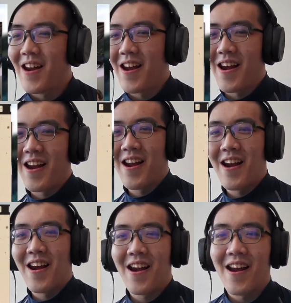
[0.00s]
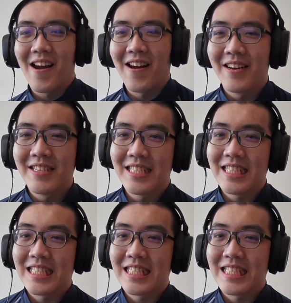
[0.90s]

California is not messing around, you